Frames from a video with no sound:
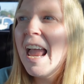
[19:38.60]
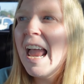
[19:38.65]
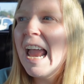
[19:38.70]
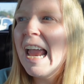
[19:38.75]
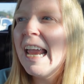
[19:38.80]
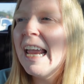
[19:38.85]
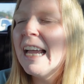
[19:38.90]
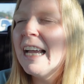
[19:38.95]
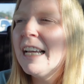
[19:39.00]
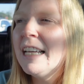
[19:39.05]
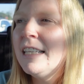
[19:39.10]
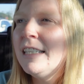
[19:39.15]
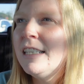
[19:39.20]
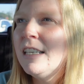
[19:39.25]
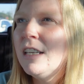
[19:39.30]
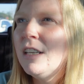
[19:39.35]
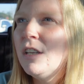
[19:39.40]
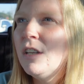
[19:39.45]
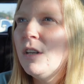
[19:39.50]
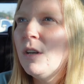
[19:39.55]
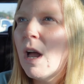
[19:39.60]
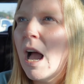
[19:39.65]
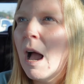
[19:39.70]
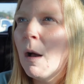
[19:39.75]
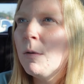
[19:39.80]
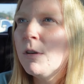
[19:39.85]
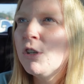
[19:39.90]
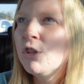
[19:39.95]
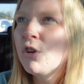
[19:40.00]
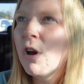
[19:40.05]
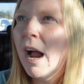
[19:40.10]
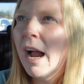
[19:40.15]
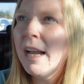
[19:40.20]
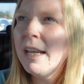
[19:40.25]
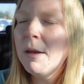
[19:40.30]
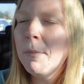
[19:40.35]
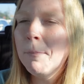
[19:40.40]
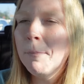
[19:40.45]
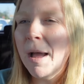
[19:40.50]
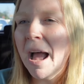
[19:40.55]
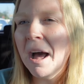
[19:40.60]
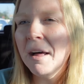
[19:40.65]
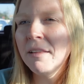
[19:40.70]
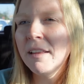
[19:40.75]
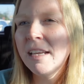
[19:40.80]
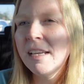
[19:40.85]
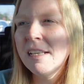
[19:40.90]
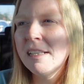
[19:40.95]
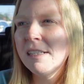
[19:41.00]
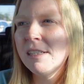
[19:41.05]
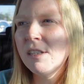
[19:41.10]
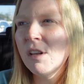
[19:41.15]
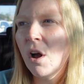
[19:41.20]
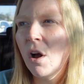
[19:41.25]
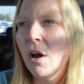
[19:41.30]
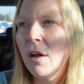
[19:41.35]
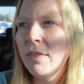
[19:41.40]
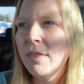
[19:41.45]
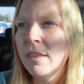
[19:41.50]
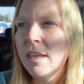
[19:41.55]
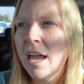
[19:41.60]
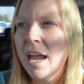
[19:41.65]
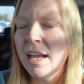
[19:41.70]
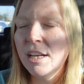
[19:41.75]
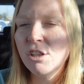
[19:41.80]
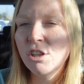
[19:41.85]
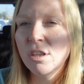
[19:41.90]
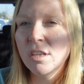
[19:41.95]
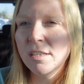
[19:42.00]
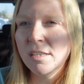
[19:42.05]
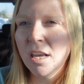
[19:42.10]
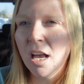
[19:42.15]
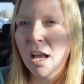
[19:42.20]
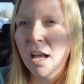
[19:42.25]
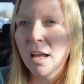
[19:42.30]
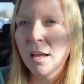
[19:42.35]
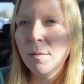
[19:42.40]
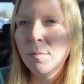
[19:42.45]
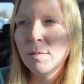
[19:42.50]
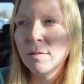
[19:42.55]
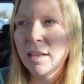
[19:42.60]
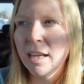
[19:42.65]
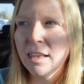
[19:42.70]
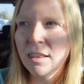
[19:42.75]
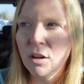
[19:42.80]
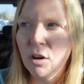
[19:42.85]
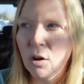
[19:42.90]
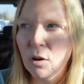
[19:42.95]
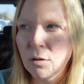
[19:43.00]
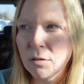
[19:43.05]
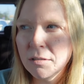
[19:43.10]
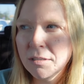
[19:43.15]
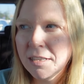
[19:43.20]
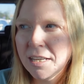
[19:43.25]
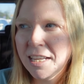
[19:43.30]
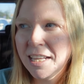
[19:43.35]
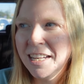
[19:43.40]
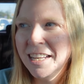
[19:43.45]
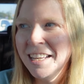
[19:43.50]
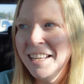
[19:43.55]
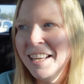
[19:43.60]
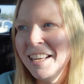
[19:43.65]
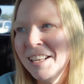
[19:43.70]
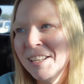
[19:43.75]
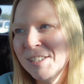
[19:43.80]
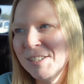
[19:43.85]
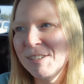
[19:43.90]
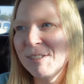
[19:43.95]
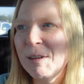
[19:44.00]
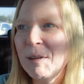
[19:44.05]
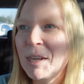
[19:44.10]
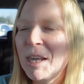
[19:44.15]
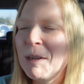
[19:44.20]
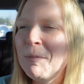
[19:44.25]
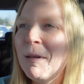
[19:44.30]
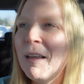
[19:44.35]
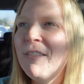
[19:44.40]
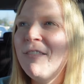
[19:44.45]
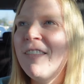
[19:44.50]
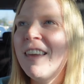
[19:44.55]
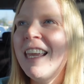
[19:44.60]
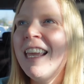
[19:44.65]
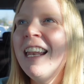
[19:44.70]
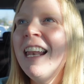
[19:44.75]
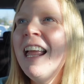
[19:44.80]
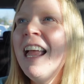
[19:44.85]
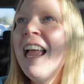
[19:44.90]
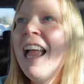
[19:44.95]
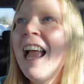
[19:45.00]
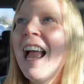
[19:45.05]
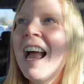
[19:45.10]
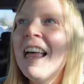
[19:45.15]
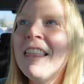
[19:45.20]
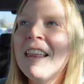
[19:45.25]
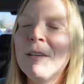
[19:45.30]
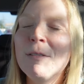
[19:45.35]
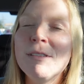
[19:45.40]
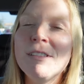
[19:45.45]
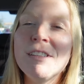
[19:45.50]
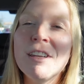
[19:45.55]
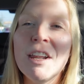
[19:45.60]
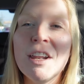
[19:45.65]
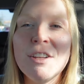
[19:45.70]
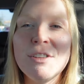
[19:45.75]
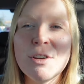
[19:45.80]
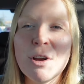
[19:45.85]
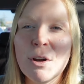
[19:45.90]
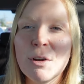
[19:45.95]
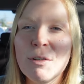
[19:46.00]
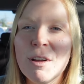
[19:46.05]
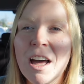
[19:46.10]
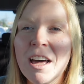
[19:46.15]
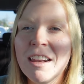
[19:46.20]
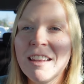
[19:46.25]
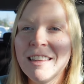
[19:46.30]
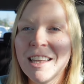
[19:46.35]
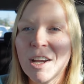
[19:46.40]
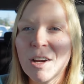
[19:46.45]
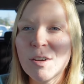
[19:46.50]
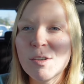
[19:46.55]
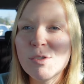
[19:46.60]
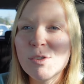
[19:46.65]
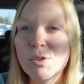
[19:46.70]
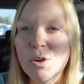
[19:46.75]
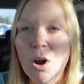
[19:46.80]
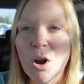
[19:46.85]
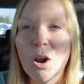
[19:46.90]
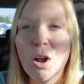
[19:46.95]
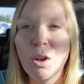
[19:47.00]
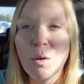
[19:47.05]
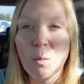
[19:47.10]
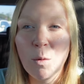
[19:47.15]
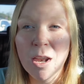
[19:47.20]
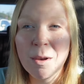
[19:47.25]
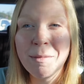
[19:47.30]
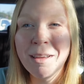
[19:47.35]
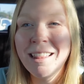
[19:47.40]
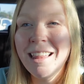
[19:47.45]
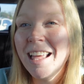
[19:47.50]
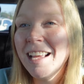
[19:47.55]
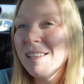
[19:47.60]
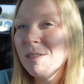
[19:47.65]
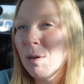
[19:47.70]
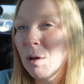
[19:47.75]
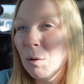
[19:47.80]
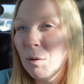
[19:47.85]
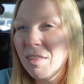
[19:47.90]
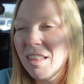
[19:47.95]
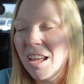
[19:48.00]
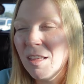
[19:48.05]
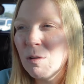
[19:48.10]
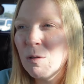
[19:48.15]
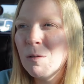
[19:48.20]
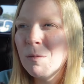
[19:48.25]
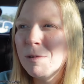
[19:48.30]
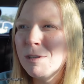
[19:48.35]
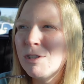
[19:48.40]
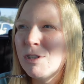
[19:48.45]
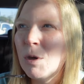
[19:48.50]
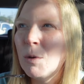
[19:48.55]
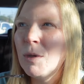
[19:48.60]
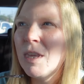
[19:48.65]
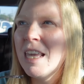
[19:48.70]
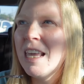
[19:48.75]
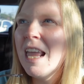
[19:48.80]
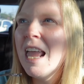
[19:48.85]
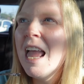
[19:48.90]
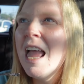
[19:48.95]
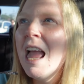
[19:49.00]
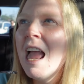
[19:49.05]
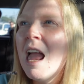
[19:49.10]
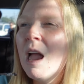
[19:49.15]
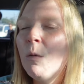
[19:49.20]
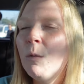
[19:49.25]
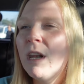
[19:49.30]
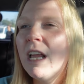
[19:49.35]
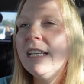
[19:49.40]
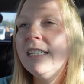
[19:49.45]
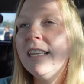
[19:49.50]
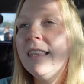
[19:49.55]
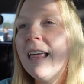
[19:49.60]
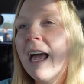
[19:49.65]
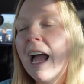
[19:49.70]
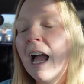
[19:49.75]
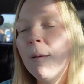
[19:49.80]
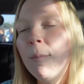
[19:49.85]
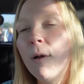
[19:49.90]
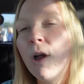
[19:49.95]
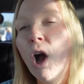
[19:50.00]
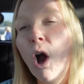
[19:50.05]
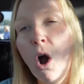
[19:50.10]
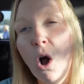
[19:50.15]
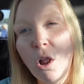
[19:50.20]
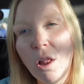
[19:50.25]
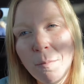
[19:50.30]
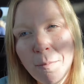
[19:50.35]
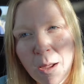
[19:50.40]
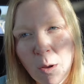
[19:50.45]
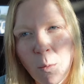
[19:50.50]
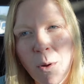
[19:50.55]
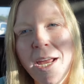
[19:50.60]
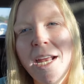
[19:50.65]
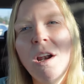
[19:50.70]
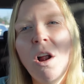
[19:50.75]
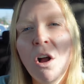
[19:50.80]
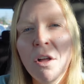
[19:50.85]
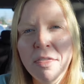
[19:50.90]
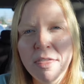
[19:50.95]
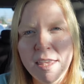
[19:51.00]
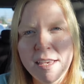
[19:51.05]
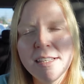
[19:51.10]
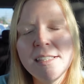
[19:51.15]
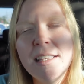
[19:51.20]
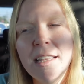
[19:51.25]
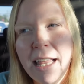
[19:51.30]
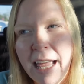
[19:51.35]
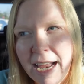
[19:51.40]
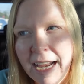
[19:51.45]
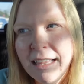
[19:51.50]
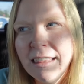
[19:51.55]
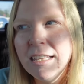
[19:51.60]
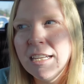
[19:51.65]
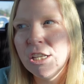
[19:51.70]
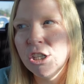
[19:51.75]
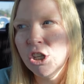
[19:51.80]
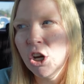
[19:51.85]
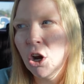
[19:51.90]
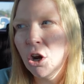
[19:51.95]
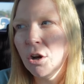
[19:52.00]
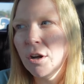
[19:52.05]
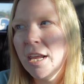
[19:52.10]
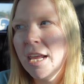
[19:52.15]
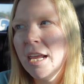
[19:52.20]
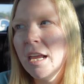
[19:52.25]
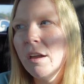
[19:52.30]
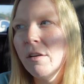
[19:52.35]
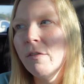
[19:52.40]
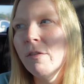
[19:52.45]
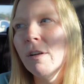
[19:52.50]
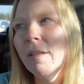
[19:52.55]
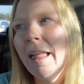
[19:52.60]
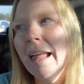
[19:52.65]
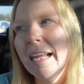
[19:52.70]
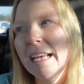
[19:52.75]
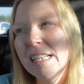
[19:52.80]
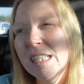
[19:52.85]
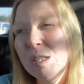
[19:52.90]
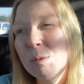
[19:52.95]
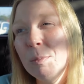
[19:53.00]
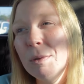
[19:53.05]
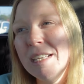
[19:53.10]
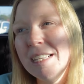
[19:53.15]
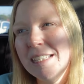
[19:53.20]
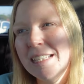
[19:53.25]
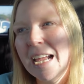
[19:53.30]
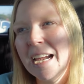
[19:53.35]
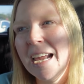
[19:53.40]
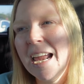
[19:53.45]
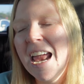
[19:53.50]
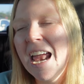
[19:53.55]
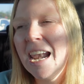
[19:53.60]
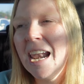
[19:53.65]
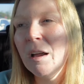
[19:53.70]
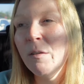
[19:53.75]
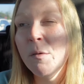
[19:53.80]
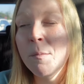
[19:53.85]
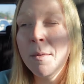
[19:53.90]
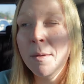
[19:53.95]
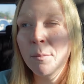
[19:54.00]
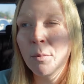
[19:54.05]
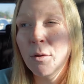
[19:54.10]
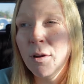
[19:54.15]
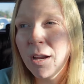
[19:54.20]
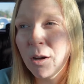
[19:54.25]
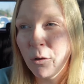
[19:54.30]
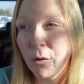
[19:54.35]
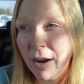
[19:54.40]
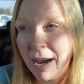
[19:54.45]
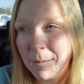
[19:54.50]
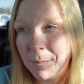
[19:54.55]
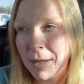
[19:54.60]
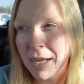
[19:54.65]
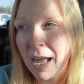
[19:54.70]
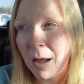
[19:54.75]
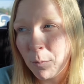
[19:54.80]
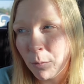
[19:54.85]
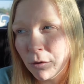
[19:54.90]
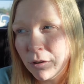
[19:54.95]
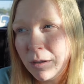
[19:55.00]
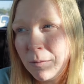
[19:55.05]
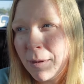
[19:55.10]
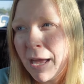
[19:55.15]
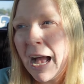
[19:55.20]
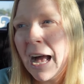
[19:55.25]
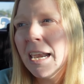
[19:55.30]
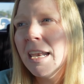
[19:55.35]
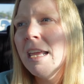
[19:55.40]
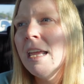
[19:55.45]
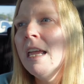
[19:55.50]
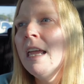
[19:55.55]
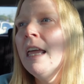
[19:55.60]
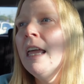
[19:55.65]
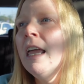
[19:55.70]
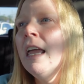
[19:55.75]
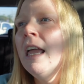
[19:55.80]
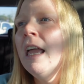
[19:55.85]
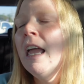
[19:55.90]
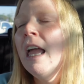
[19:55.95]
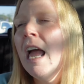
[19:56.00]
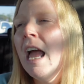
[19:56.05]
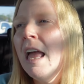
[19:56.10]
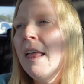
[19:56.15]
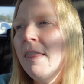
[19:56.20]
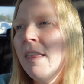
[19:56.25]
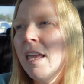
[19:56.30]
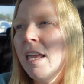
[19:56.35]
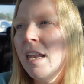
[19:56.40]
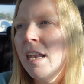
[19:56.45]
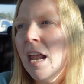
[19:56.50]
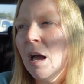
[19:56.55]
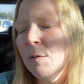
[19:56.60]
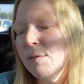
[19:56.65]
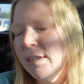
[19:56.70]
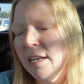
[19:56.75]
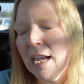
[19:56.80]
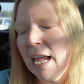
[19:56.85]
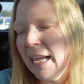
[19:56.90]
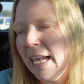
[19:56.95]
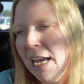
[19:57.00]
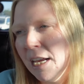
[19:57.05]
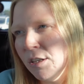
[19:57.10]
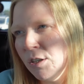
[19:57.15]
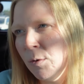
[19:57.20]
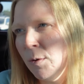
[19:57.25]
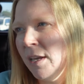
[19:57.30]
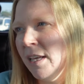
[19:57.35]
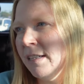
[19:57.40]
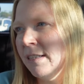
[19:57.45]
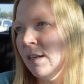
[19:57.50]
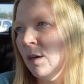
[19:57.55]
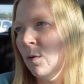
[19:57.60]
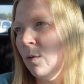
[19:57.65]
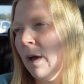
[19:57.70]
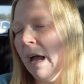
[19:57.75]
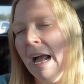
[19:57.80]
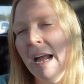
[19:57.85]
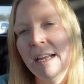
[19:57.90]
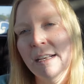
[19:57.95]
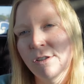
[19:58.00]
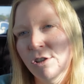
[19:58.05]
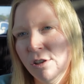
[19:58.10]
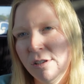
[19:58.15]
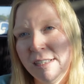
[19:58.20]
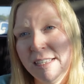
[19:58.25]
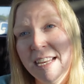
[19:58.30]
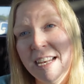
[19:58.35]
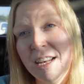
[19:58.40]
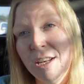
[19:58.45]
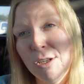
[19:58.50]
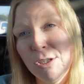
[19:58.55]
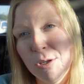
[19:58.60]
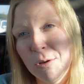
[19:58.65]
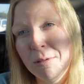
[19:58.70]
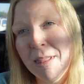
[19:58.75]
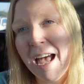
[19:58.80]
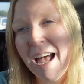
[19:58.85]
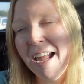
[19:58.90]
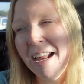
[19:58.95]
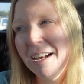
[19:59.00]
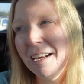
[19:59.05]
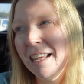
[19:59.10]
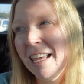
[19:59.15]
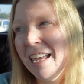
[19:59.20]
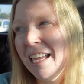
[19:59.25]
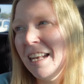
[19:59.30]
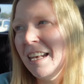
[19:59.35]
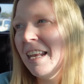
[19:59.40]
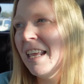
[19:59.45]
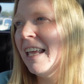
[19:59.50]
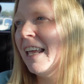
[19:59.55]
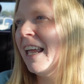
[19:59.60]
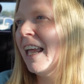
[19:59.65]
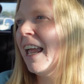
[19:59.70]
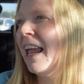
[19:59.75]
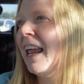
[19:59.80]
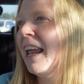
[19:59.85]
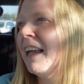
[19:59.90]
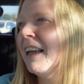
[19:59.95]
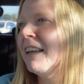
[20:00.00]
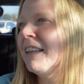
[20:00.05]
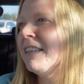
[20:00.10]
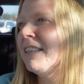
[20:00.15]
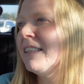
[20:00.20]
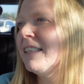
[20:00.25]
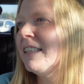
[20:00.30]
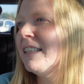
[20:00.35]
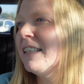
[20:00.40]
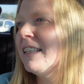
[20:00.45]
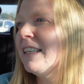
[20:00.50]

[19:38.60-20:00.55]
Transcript: And I was trying to balance on the edge of the tub like the girls did, soaking my feet. And then I was going to turn around and let her start on one of my legs while the other one was soaking. And when I did that, I put all of my weight on this leg that is hurting for like a split second. And I remember it cramping up really bad. And then I was like, I can't do it. And so I just didn't do that again. And